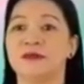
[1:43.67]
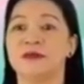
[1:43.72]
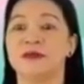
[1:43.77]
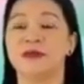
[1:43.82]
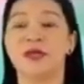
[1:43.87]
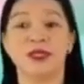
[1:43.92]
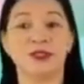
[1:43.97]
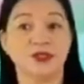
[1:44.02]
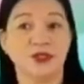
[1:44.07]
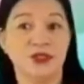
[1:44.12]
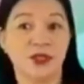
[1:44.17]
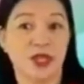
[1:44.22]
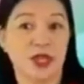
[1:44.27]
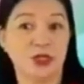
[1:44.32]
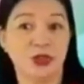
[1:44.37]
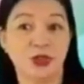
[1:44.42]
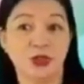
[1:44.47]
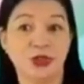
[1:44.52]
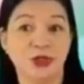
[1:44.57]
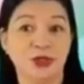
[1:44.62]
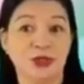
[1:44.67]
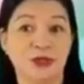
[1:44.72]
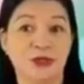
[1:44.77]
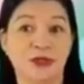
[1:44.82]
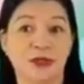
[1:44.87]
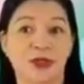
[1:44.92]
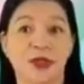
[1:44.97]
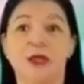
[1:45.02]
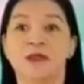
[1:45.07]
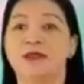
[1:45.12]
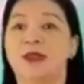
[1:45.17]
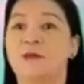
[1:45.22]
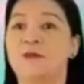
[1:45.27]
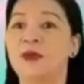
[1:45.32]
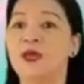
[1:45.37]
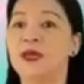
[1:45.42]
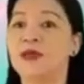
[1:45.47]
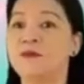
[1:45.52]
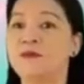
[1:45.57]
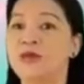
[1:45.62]
the
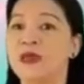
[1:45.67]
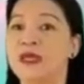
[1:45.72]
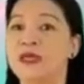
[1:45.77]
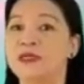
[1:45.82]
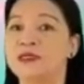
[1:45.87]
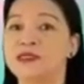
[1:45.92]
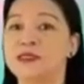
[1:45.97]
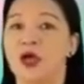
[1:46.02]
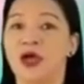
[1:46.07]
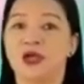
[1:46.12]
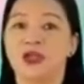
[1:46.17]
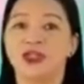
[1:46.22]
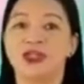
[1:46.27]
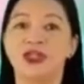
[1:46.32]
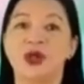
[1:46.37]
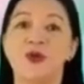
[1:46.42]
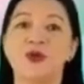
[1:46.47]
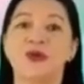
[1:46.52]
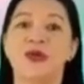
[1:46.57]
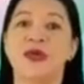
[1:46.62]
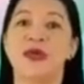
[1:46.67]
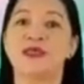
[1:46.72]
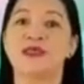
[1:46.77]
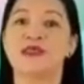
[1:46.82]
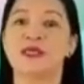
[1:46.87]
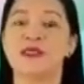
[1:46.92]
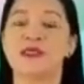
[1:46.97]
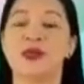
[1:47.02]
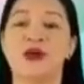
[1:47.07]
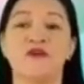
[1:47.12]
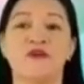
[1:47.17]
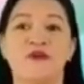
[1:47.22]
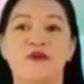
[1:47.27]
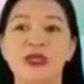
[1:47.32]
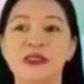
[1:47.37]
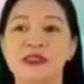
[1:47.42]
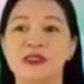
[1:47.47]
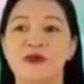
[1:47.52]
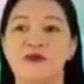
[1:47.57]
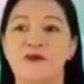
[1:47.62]
Philippines showcases
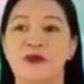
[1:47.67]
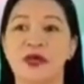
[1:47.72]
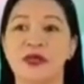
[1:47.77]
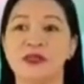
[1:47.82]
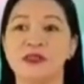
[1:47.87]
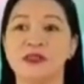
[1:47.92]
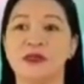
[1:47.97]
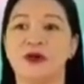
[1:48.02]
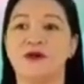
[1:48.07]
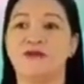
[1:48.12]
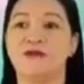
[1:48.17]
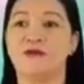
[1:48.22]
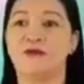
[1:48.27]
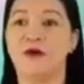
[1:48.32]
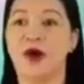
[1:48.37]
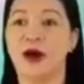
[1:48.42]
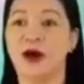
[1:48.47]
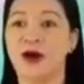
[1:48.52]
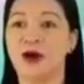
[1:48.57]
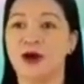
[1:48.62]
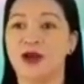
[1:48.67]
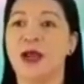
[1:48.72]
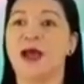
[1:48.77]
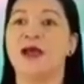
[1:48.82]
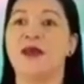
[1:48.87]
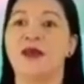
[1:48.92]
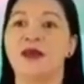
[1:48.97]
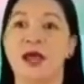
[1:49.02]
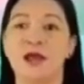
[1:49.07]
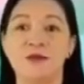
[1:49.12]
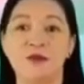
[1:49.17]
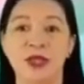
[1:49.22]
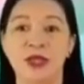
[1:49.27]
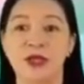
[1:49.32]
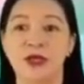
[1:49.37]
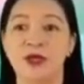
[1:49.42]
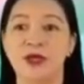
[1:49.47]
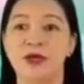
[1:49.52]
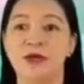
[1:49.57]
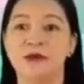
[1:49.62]
festivals far
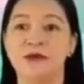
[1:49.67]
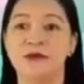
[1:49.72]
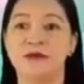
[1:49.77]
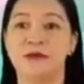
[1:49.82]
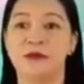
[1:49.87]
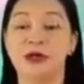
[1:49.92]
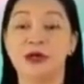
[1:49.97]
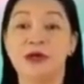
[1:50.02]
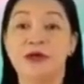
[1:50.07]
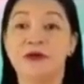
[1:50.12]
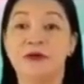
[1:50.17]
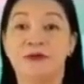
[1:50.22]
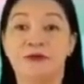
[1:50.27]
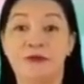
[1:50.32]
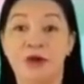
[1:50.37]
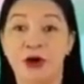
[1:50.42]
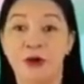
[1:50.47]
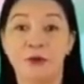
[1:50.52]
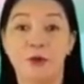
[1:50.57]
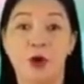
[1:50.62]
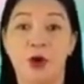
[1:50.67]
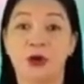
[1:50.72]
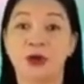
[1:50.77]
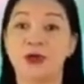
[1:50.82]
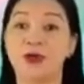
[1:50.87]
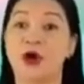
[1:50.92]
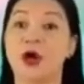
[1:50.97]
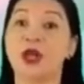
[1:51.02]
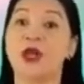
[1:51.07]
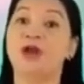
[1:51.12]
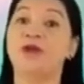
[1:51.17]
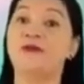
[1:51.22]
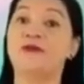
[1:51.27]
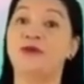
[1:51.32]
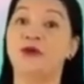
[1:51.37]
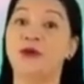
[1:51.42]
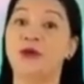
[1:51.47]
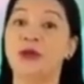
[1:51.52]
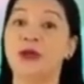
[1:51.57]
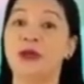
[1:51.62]
livelier, far more
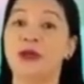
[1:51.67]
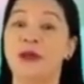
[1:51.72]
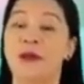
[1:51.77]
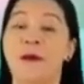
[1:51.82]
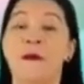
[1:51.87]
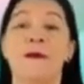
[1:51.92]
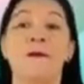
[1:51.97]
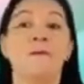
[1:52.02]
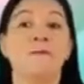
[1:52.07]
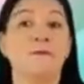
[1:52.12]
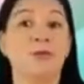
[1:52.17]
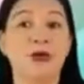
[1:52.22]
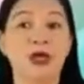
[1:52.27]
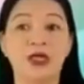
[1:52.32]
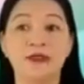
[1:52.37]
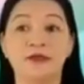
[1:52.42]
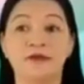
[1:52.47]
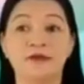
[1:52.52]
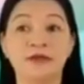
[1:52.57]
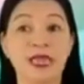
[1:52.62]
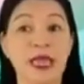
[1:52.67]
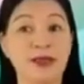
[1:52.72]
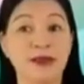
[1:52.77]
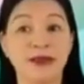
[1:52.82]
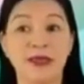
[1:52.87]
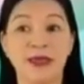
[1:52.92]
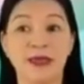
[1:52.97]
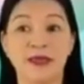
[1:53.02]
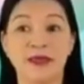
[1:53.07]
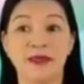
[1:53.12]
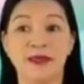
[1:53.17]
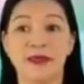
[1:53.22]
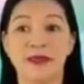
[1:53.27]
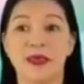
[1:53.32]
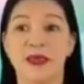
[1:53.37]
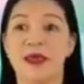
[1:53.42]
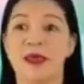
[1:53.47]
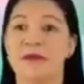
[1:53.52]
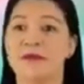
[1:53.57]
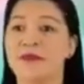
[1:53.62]
colorful, breathtaking,
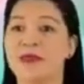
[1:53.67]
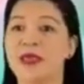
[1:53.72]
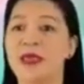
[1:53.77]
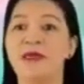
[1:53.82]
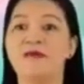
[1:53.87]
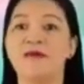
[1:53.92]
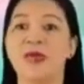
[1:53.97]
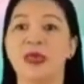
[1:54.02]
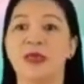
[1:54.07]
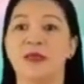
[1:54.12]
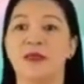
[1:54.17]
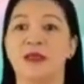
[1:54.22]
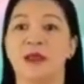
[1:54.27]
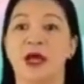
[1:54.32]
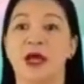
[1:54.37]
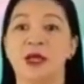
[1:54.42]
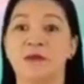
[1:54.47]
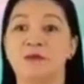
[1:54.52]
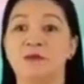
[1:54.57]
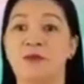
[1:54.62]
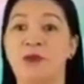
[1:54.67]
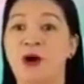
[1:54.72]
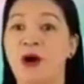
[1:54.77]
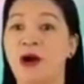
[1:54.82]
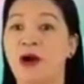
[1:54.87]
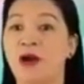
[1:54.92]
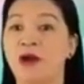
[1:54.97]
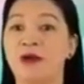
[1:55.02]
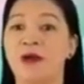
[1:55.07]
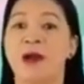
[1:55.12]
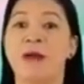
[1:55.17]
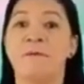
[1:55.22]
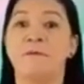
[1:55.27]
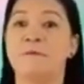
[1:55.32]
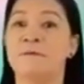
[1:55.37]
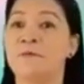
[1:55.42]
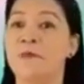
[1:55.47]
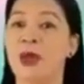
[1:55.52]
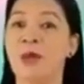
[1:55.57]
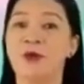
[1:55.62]
and even at far
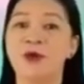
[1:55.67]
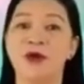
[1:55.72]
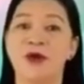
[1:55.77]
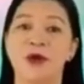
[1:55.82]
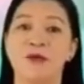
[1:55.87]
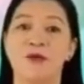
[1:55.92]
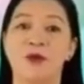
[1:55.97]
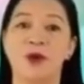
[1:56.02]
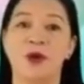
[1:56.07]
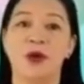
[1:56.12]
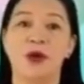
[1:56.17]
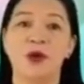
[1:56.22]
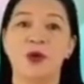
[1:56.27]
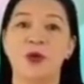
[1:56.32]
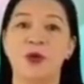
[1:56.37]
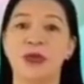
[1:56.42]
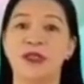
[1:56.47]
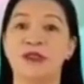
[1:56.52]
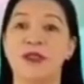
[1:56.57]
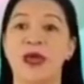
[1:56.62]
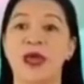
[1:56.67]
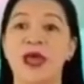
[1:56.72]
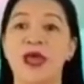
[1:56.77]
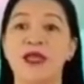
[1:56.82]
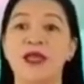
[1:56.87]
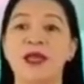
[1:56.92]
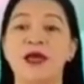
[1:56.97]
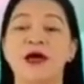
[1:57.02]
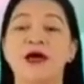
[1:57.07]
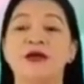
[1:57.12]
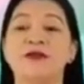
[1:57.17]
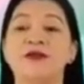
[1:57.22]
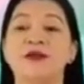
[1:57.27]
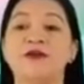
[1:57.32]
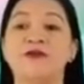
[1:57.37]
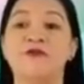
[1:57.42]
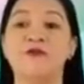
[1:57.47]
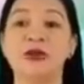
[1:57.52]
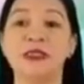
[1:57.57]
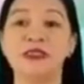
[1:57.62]
memorable with any
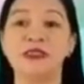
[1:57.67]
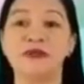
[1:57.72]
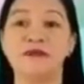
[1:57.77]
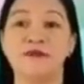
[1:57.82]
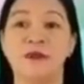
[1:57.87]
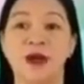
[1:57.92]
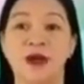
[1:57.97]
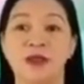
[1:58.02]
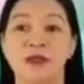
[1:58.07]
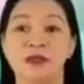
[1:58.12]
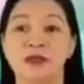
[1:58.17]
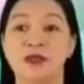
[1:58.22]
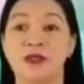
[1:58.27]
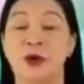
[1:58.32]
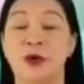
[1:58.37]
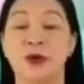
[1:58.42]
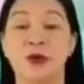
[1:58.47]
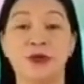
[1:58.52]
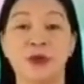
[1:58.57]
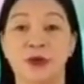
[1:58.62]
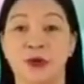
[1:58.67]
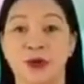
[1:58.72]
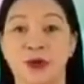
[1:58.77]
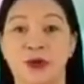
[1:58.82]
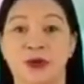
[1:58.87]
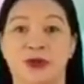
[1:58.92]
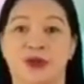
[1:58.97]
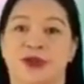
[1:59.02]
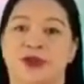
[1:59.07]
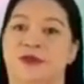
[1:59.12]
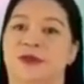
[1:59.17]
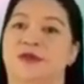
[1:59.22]
other festivals on earth.